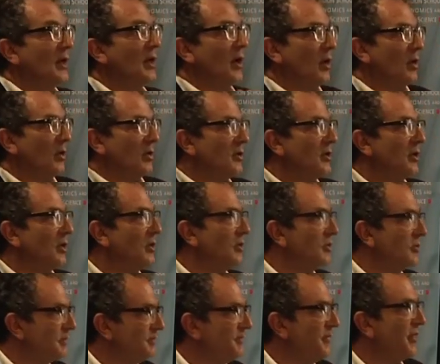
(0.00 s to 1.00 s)
Hong
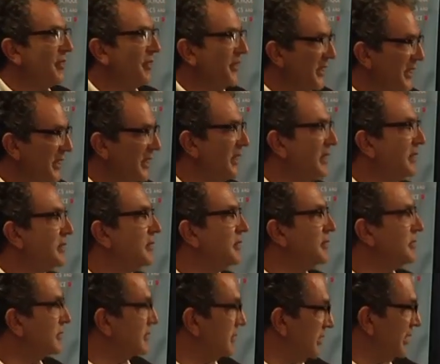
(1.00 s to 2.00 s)
Kong, think
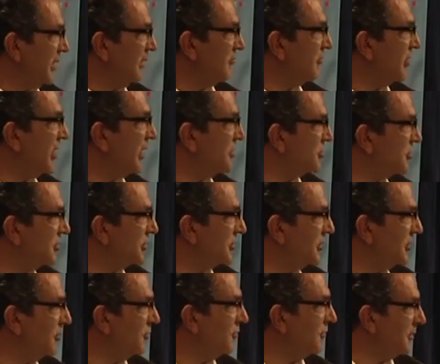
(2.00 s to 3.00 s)
England in relation
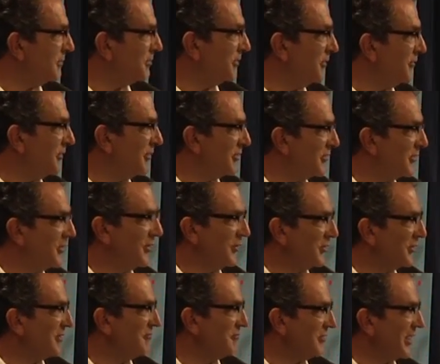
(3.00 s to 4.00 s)
to Europe, of Hong
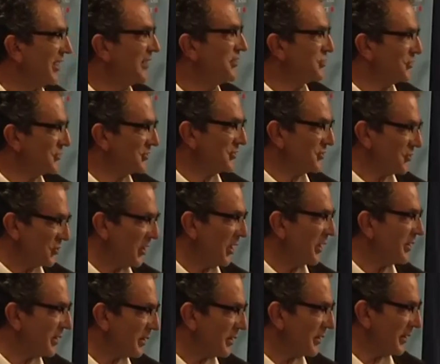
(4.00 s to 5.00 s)
Kong in relation to
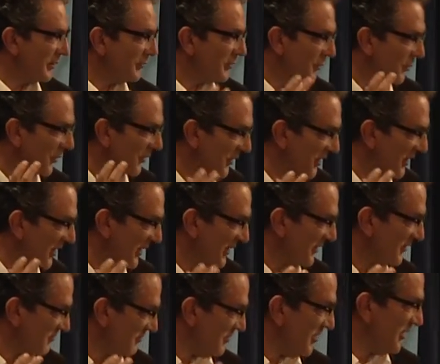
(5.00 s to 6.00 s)
China, if you want to get a
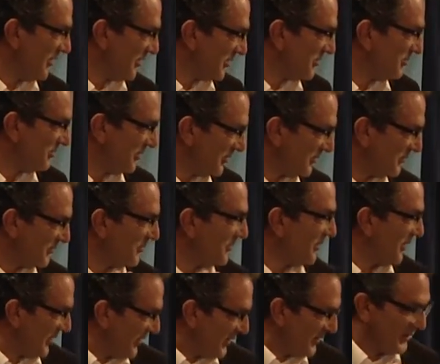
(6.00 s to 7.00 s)
grasp of
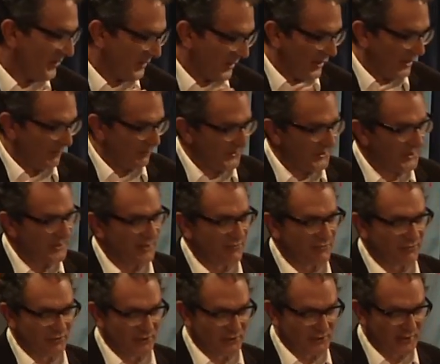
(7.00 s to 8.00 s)
the
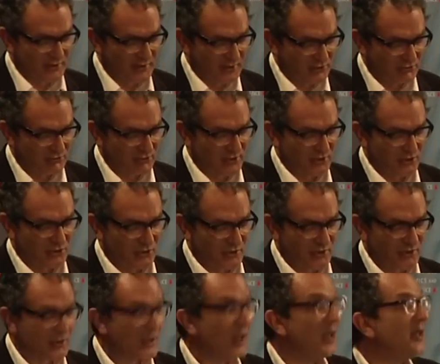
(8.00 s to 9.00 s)
difference in the
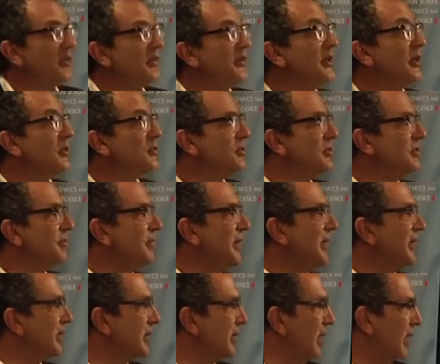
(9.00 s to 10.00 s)
traditions, the notion of
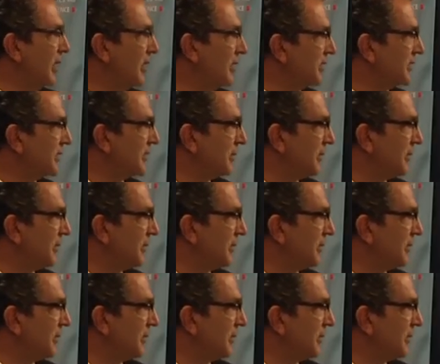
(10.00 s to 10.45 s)
being an island.